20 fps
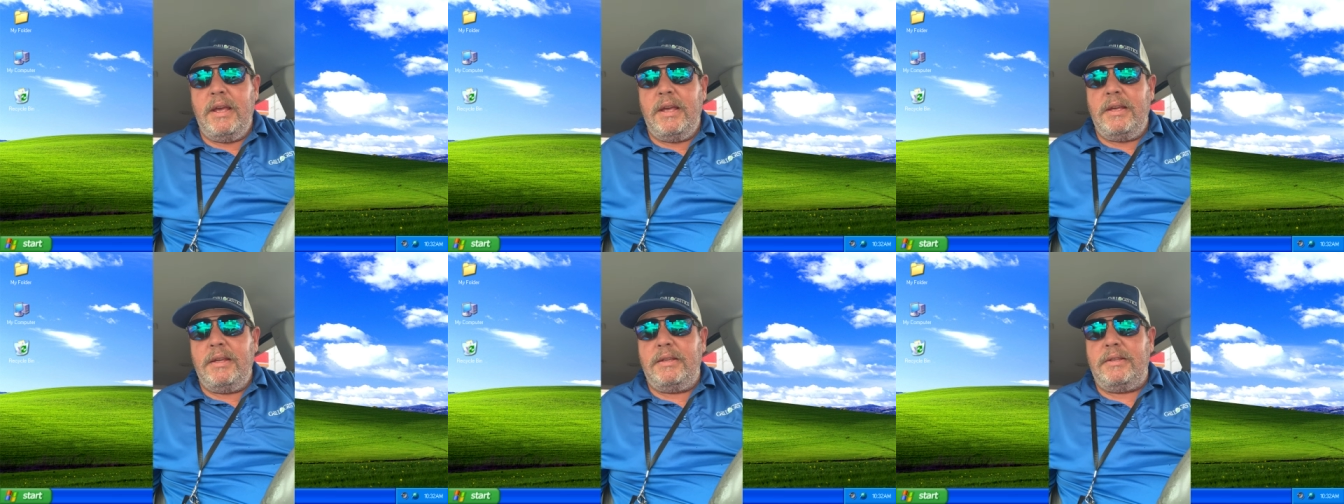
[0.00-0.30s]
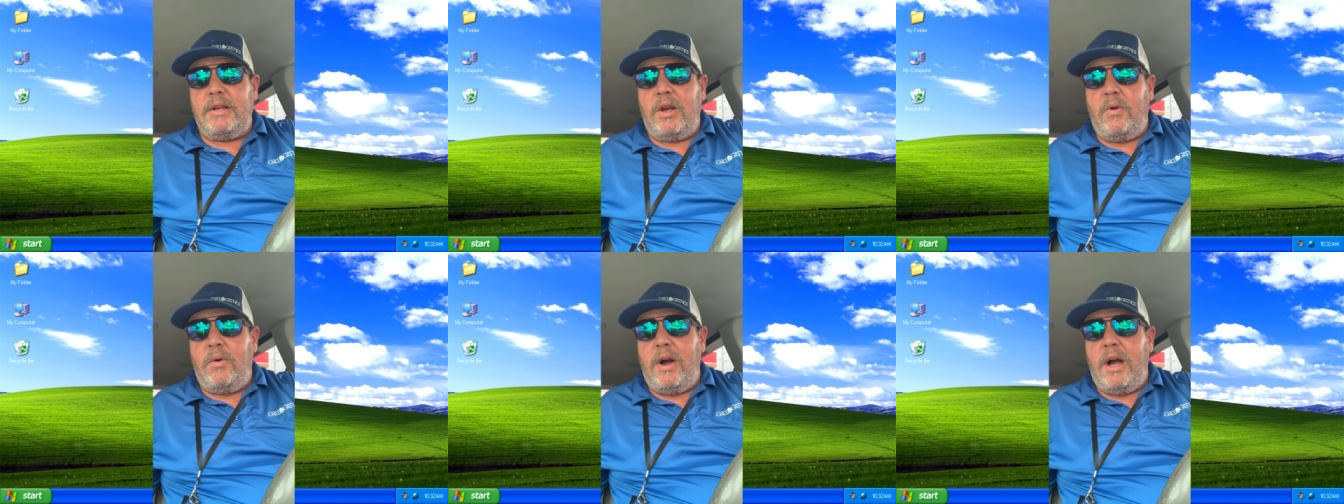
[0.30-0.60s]

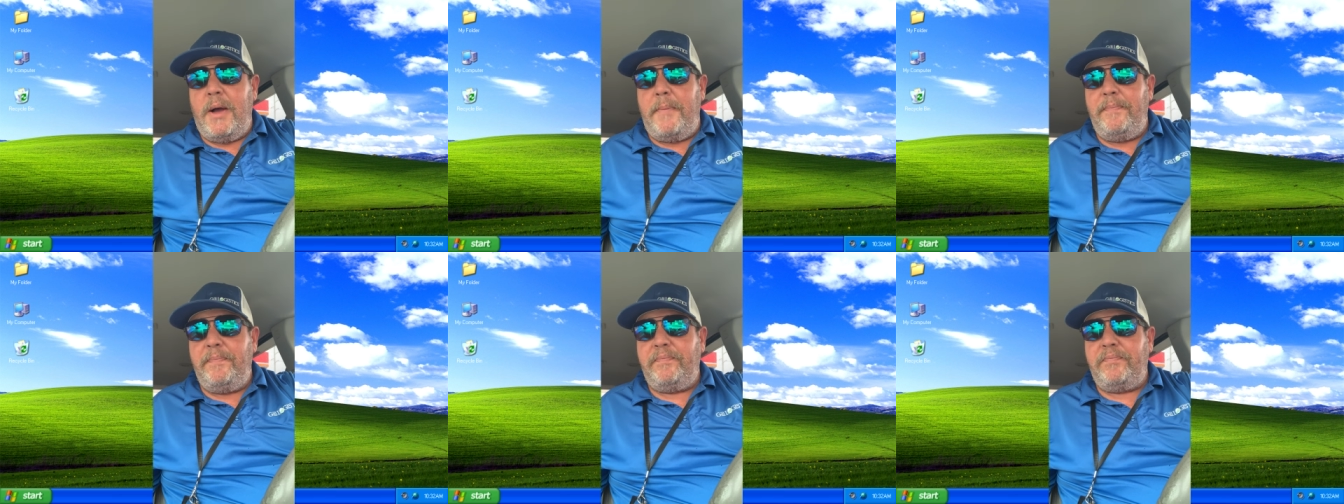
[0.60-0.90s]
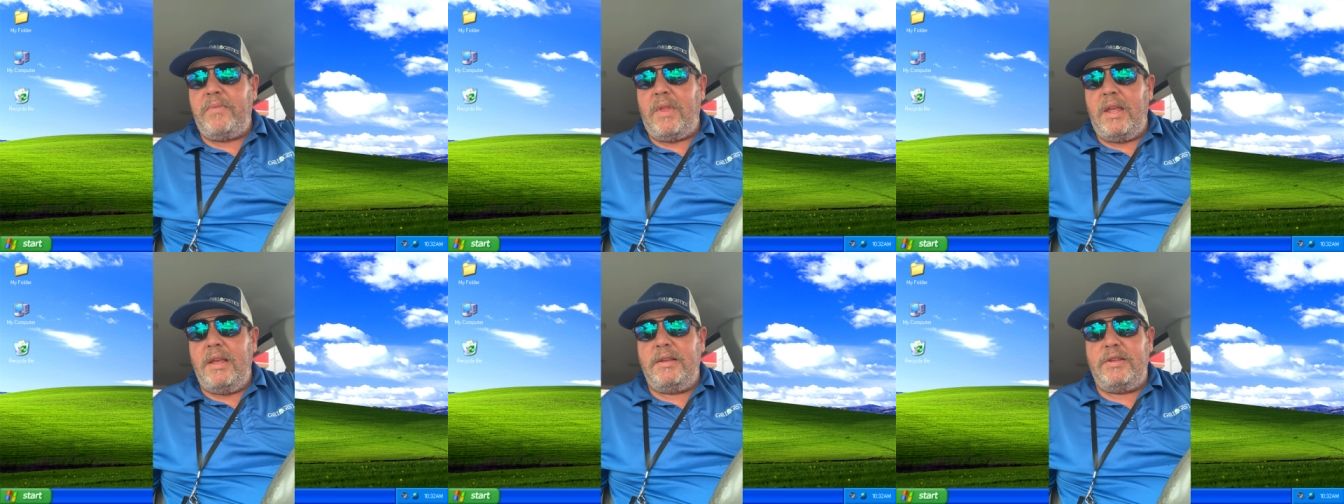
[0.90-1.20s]
So, uh,
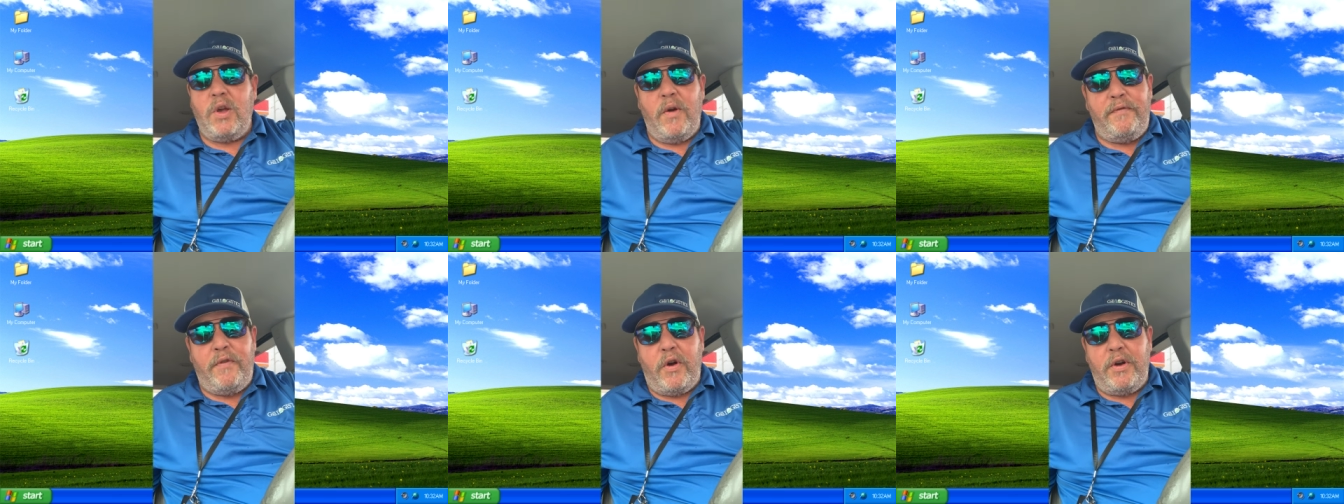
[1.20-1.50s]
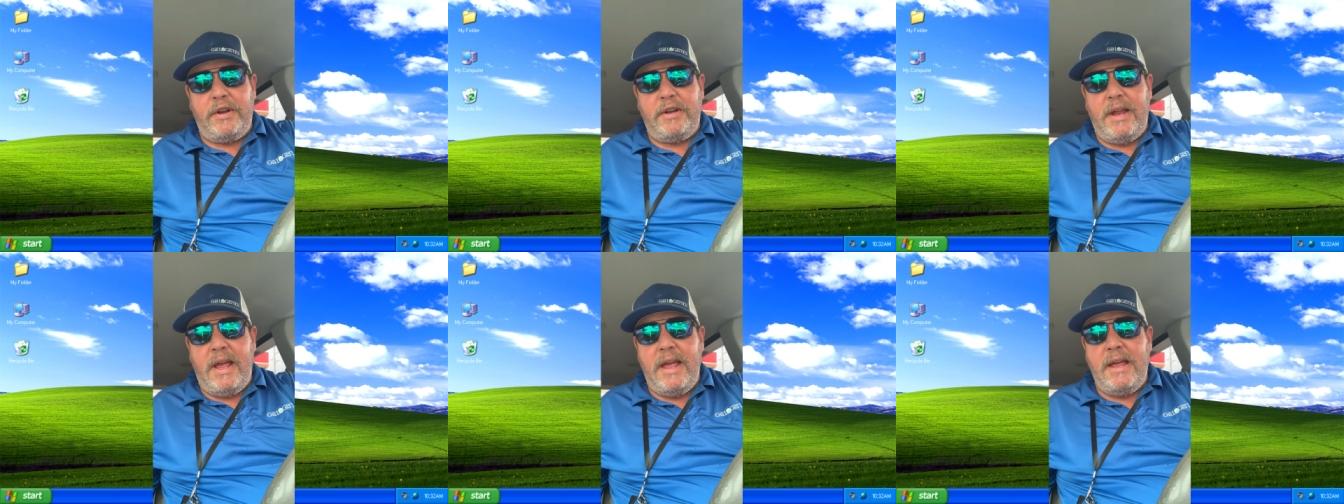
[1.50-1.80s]
so
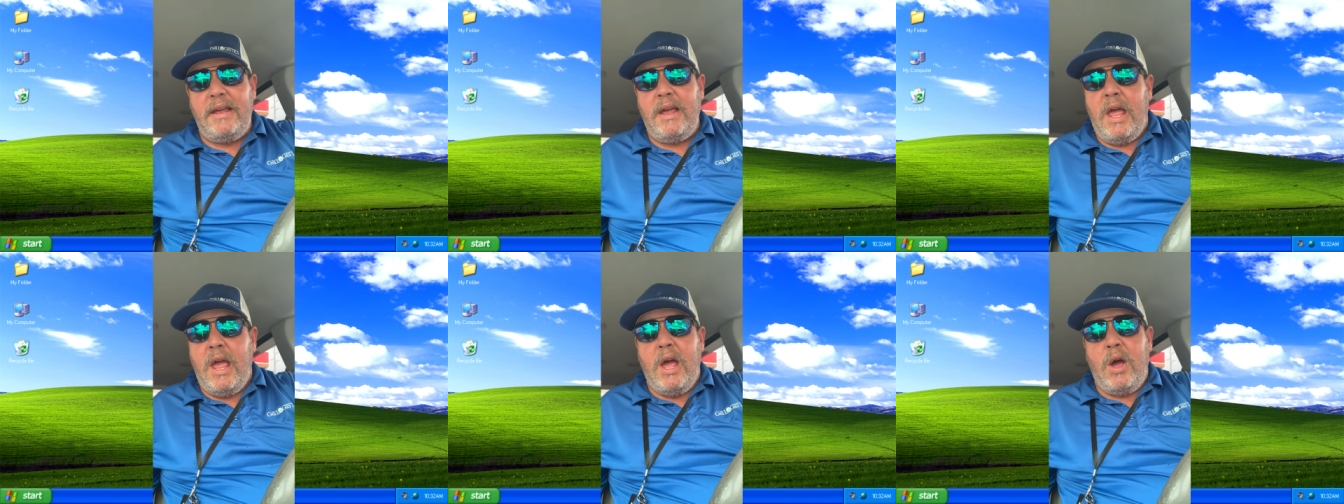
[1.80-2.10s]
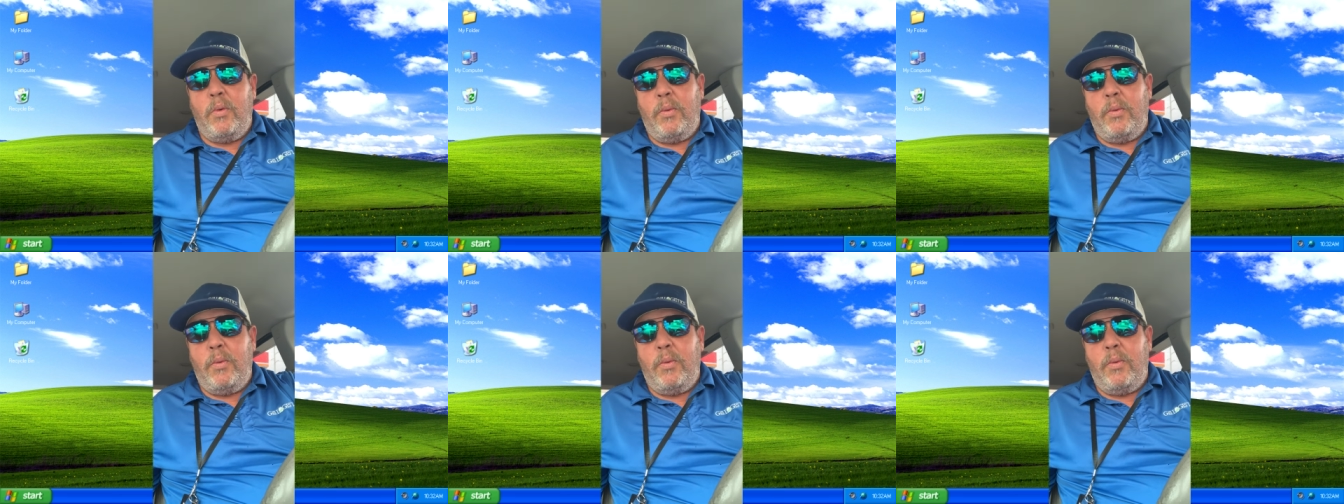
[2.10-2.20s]
far today,